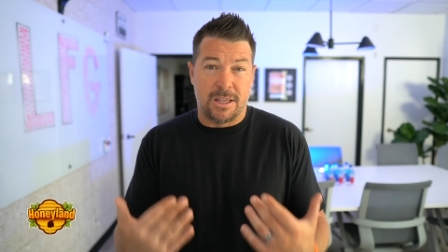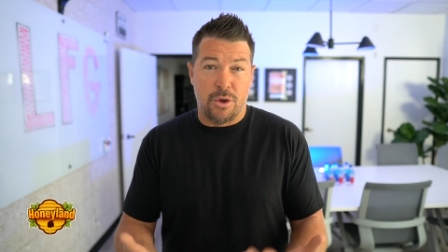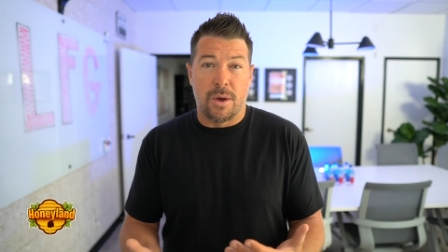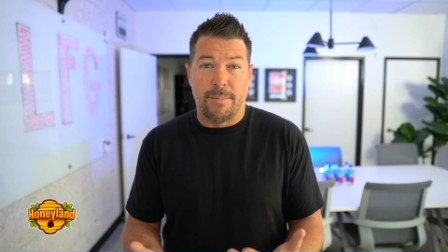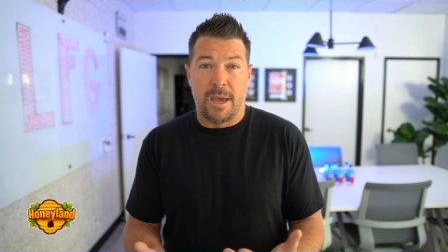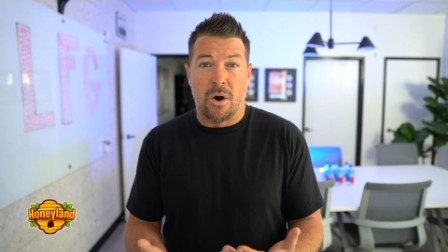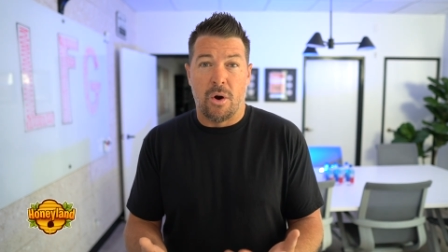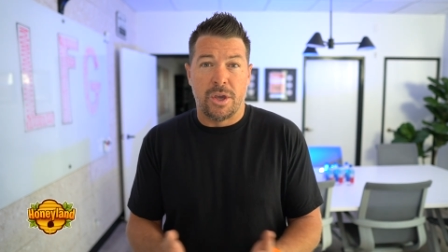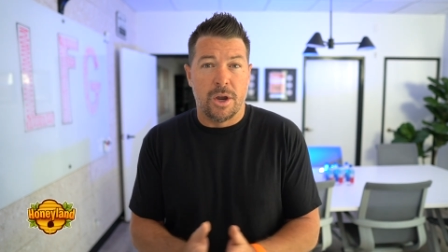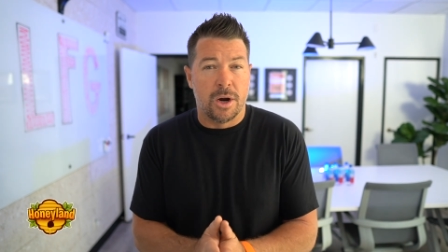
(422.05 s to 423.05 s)
that you can make
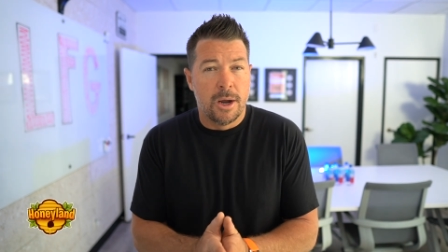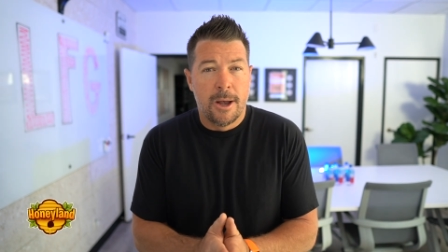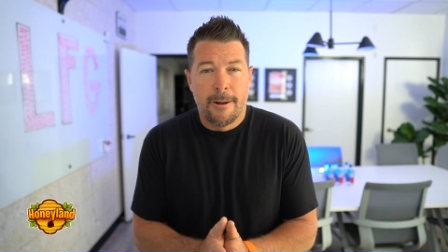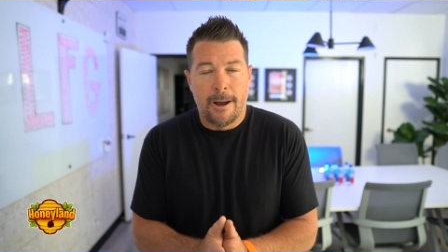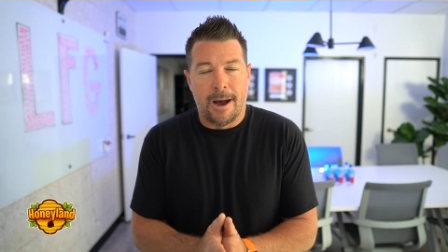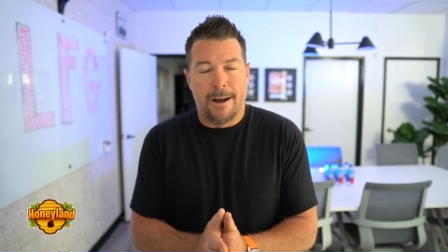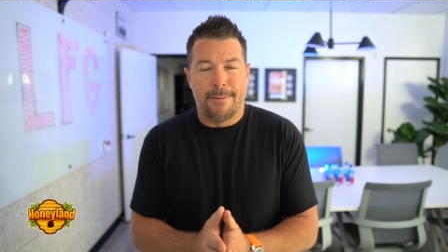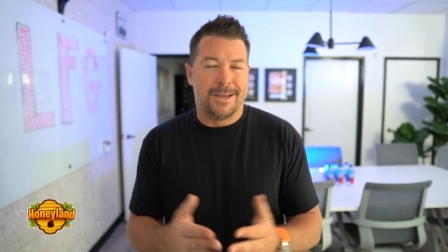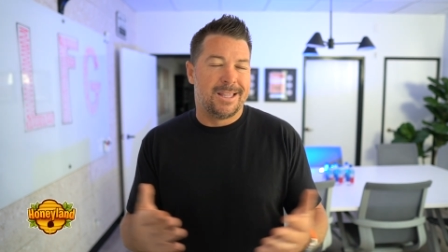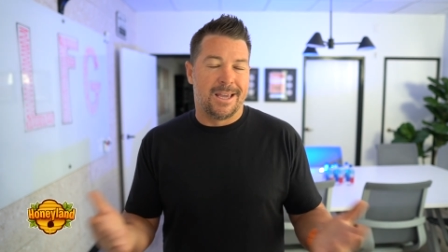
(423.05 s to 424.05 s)
all year.
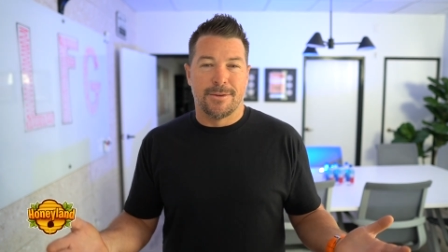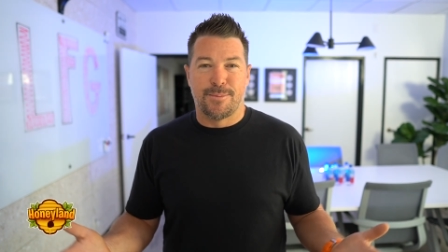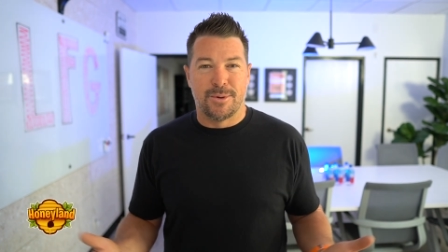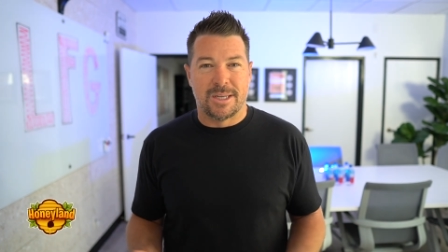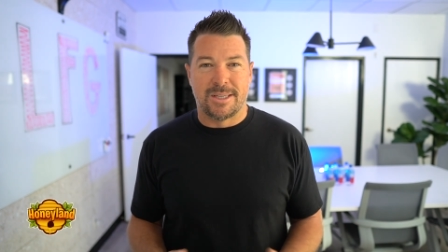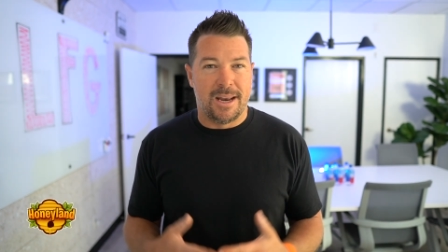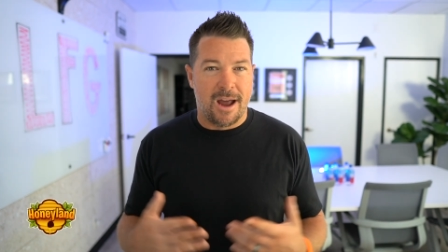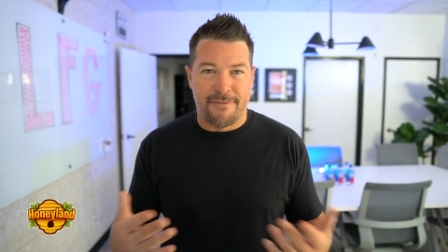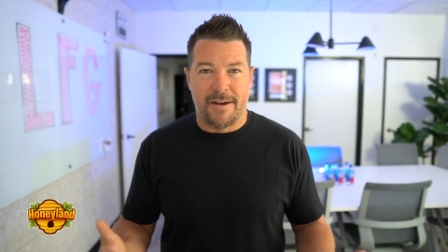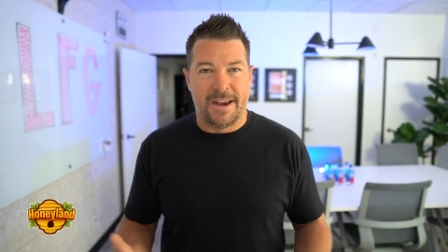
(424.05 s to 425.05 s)
I think I'm supposed to say
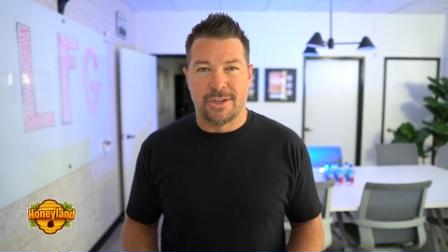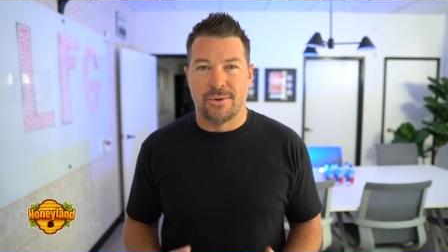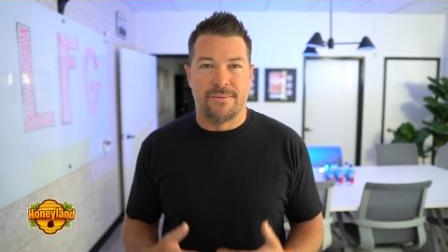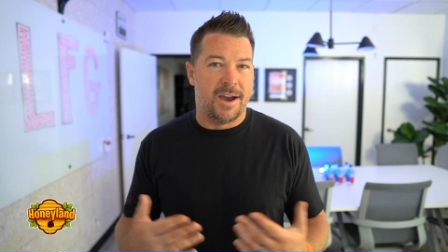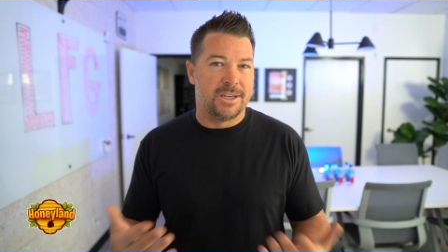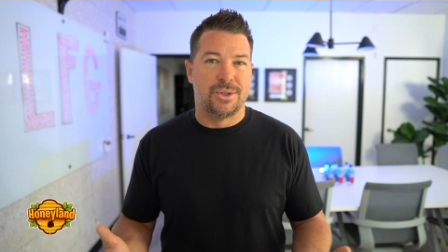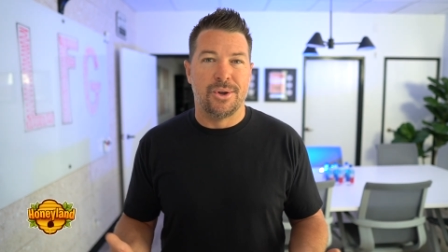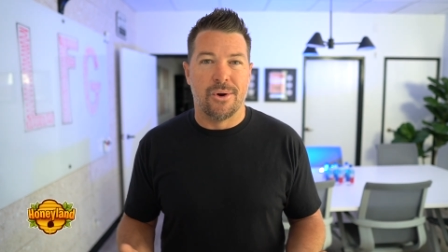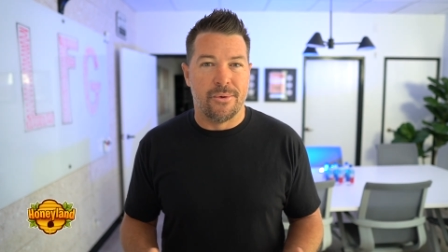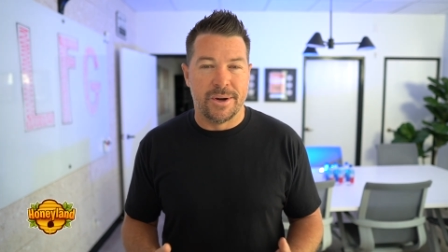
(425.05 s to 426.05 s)
not financial advice, do
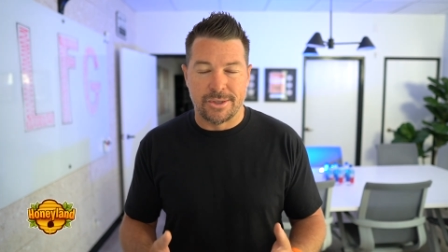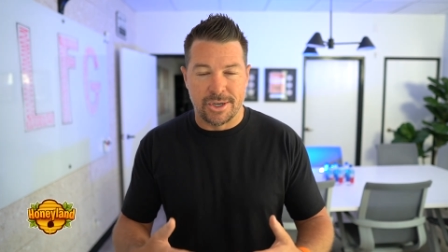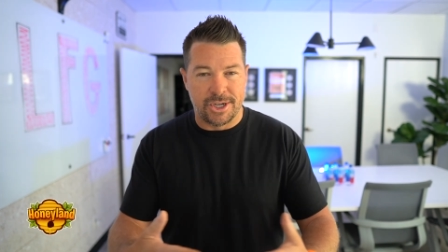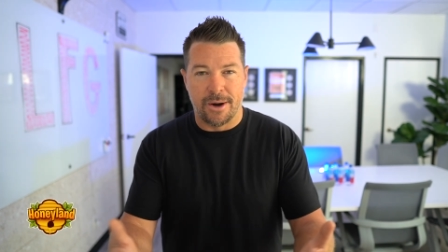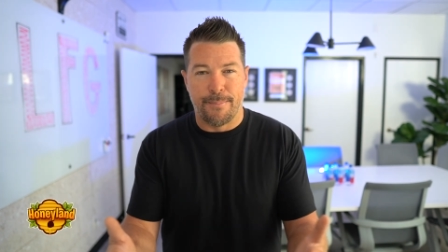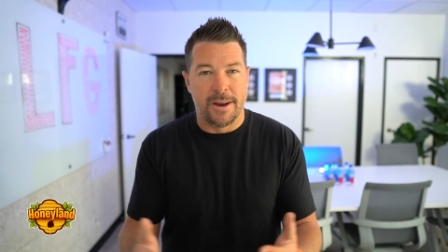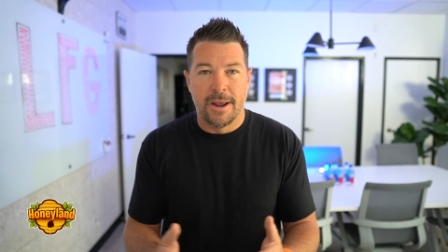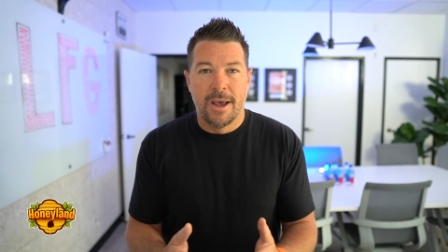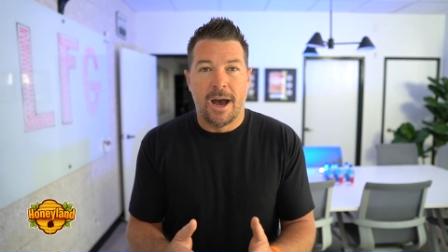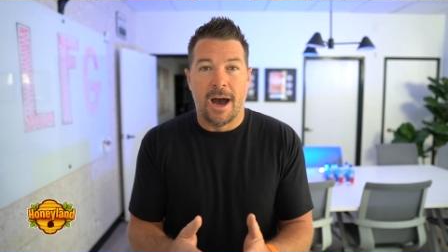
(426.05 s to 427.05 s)
your own research here, but
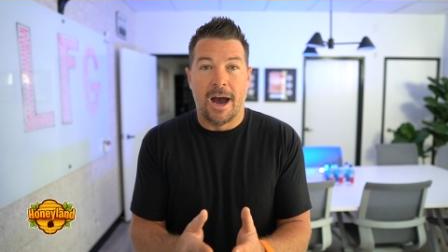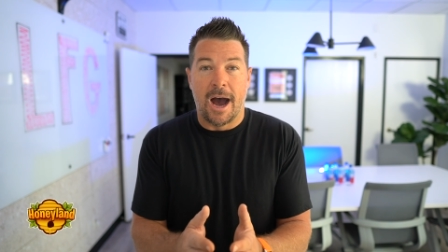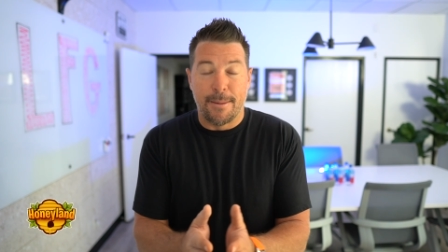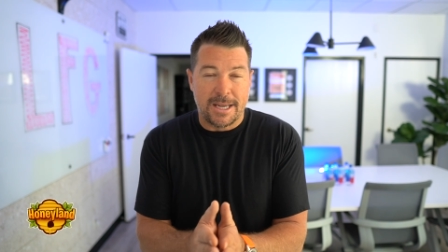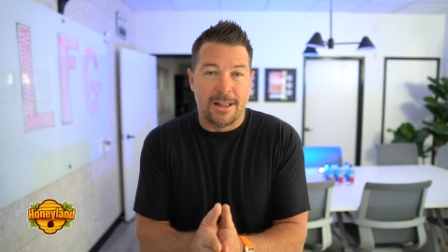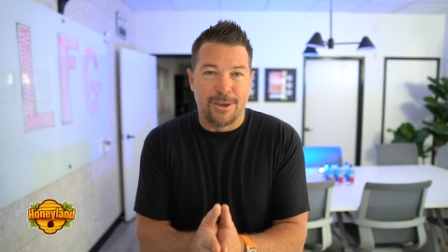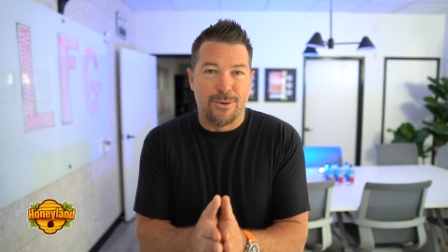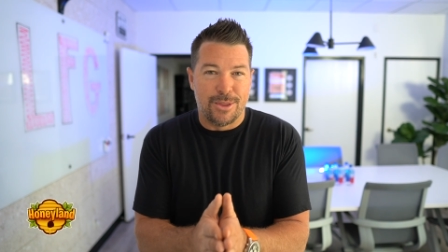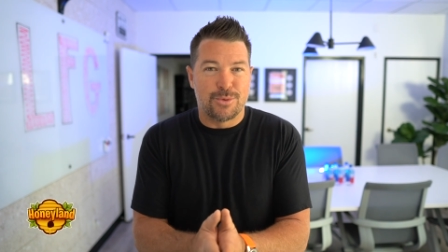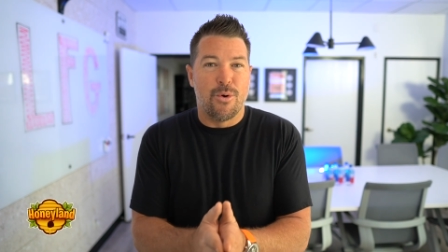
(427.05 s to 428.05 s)
I'm telling
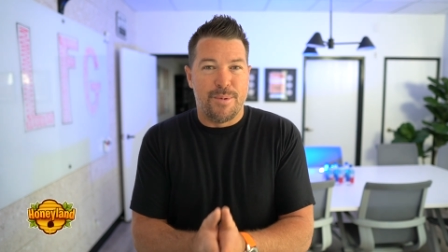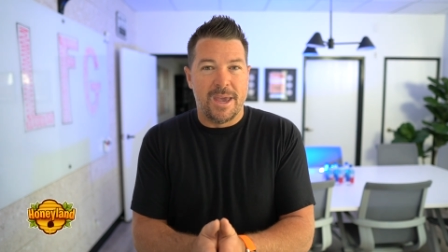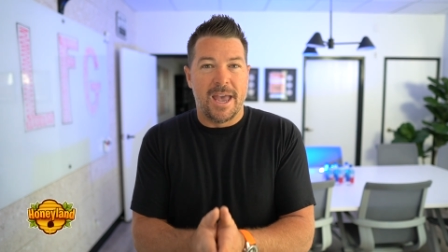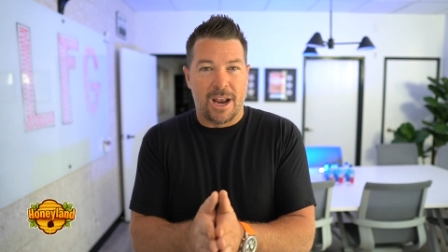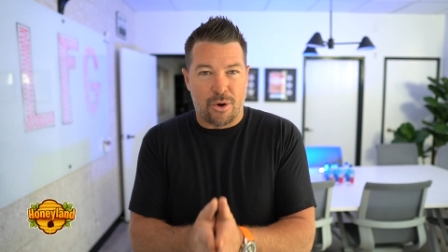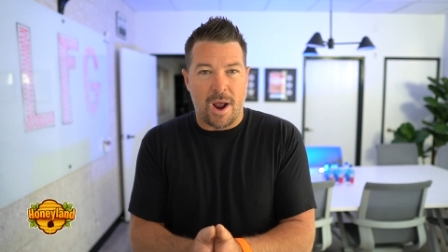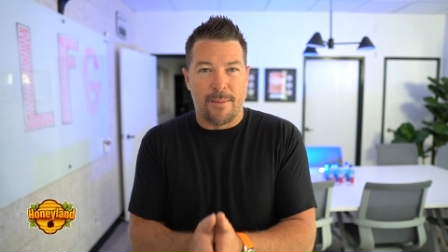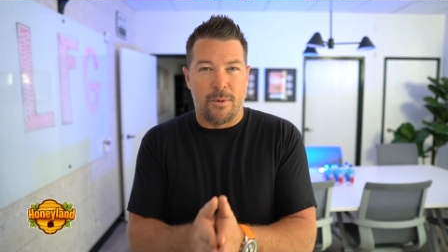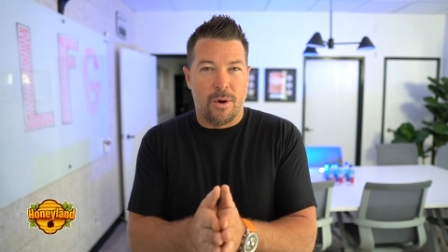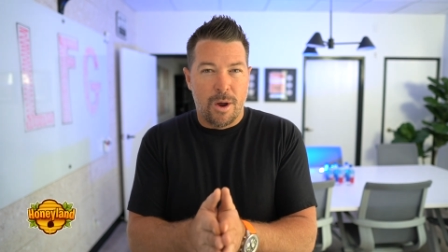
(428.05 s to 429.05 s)
you, this will be an
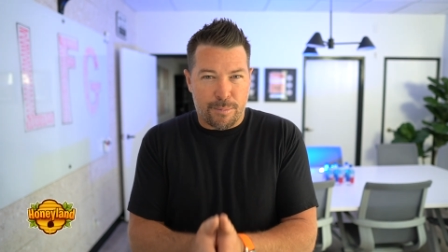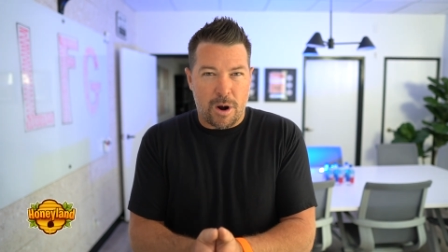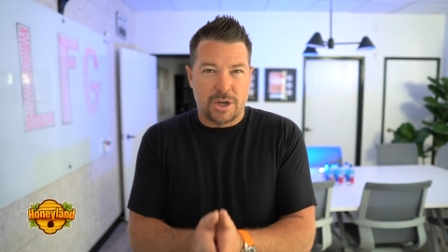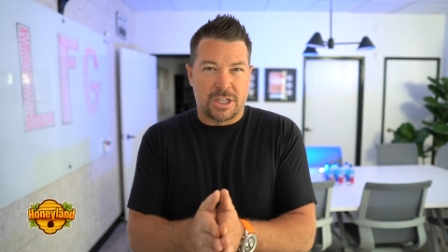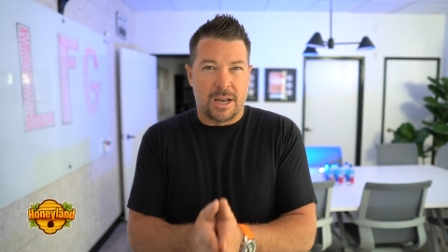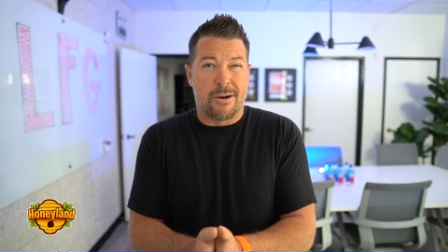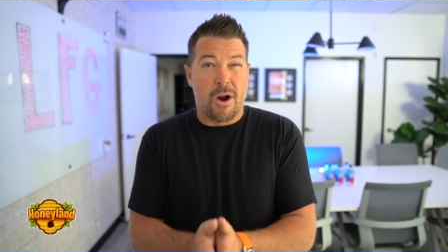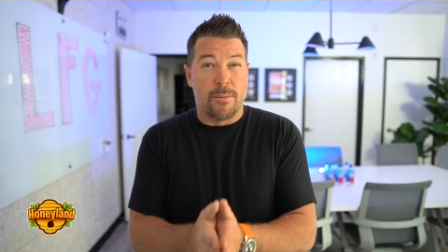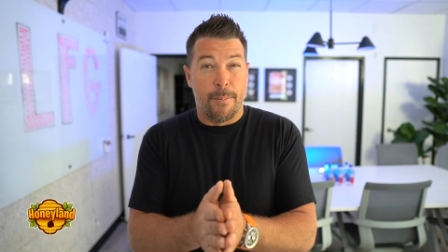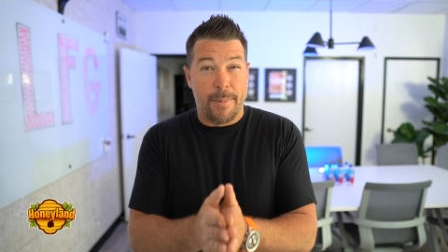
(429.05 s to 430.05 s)
incredible project, an
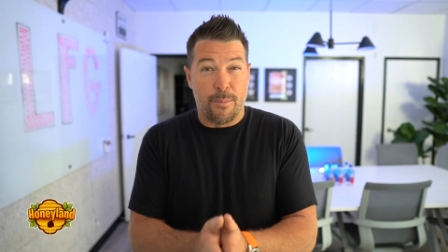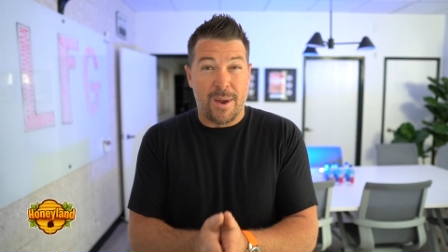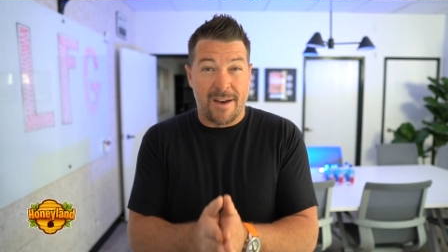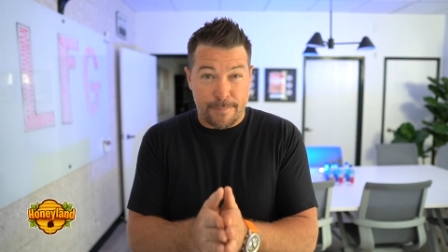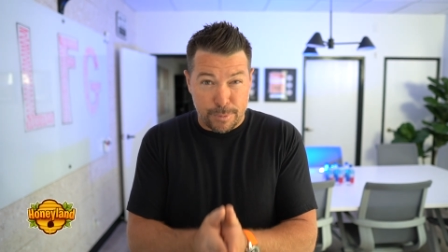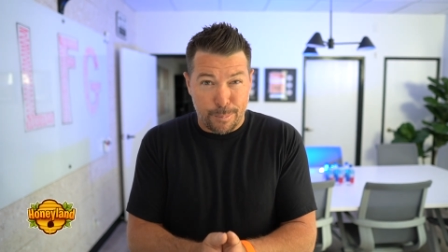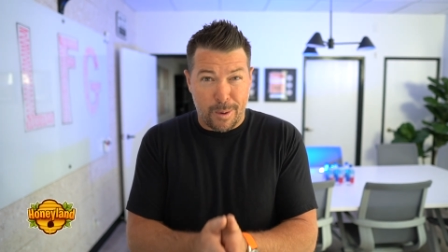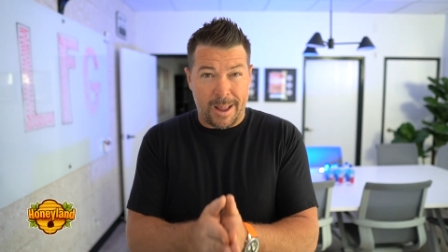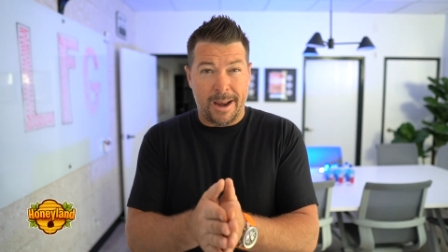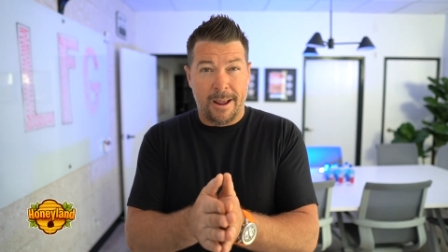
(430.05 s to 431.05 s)
incredible mint. We have a
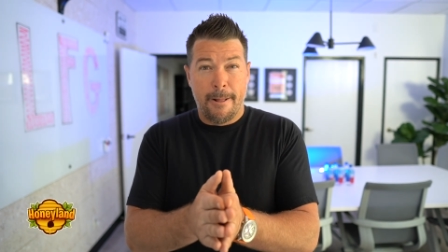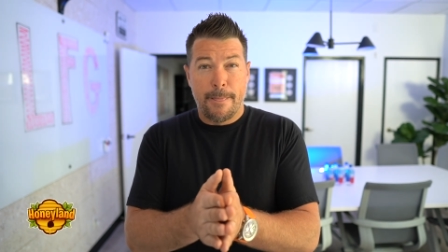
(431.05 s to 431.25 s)
blueprint.